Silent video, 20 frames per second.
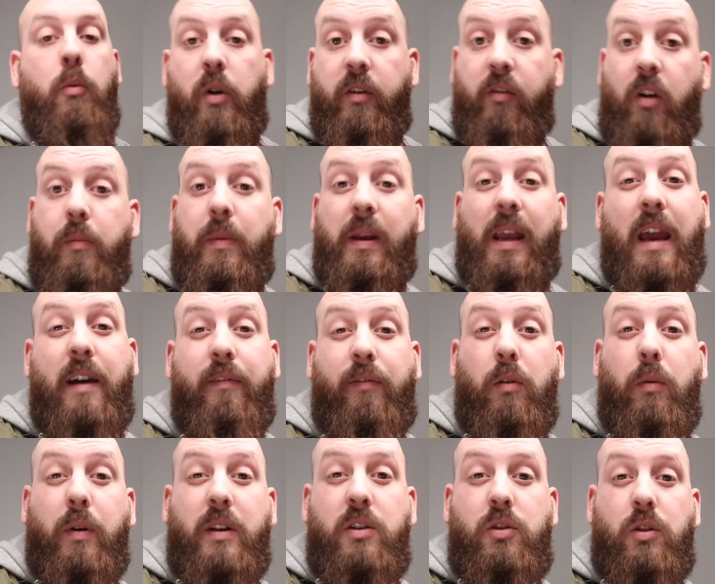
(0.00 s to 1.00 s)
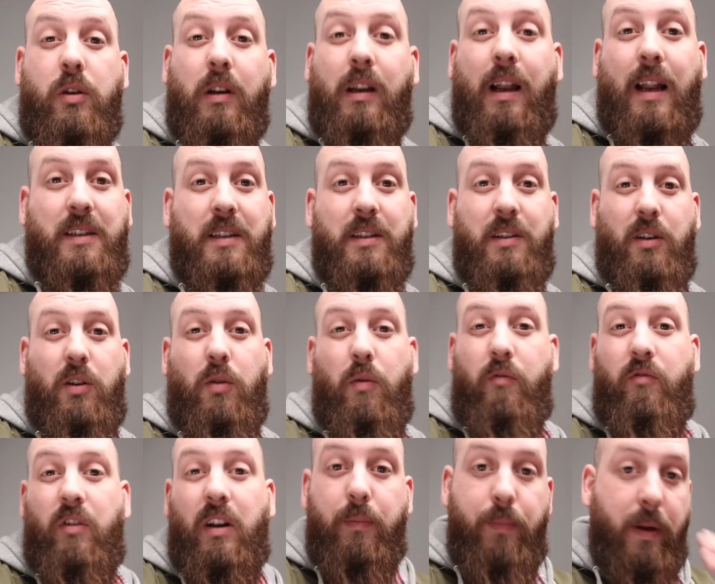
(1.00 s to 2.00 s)
But you've got to be careful when you're shooting glasses. You don't
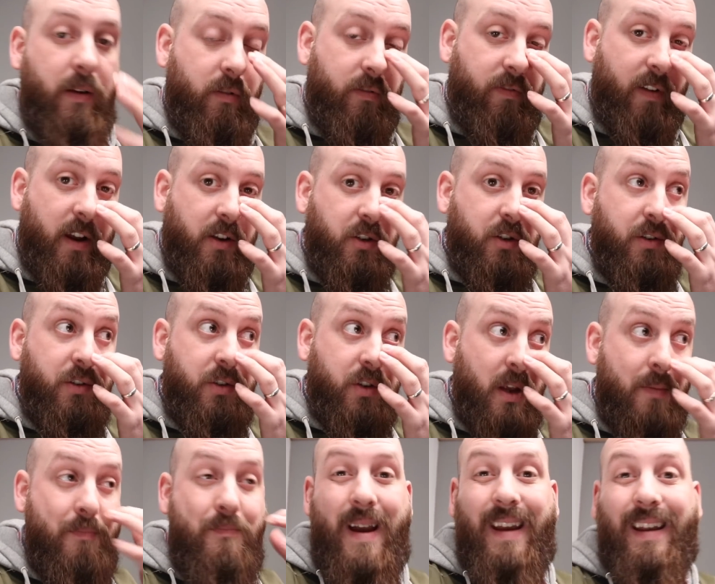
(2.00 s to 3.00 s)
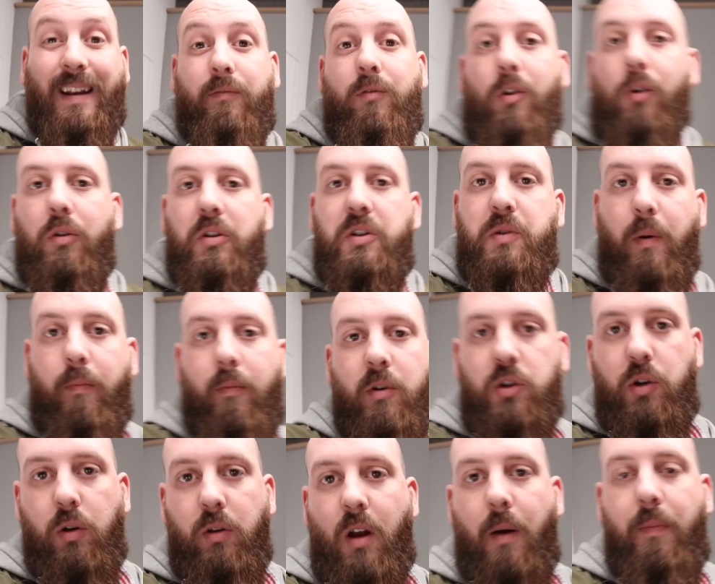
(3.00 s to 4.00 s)
want really big reflections. So you might have noticed when we're
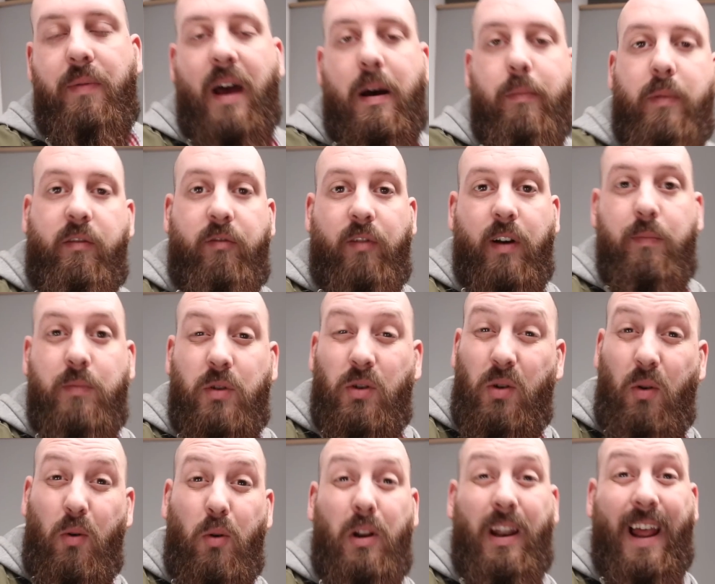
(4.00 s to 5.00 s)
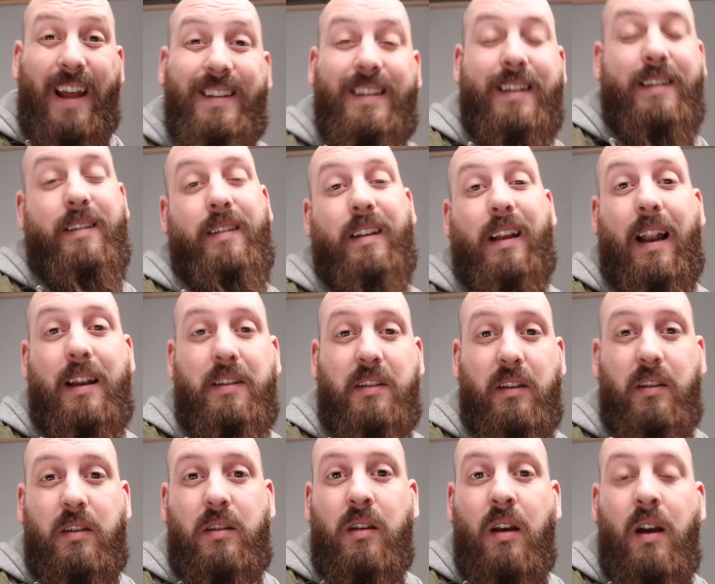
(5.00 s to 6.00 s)
shooting the ophthalmic frames, there's no lenses in the
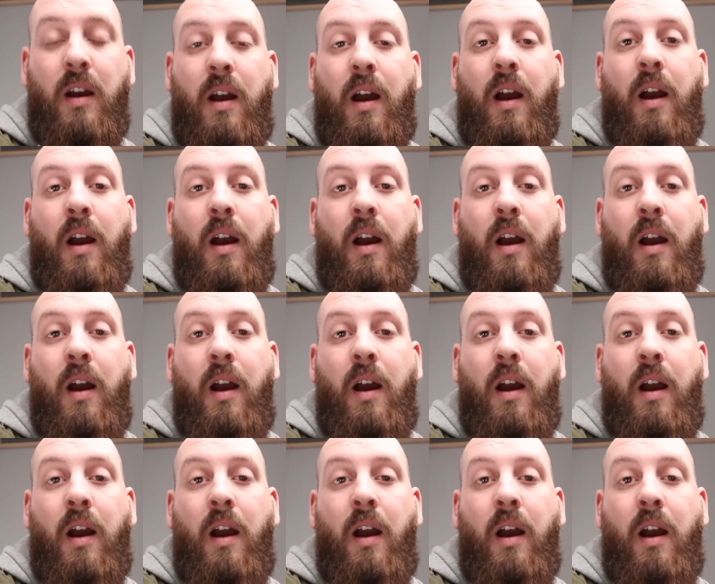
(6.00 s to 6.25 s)
glasses.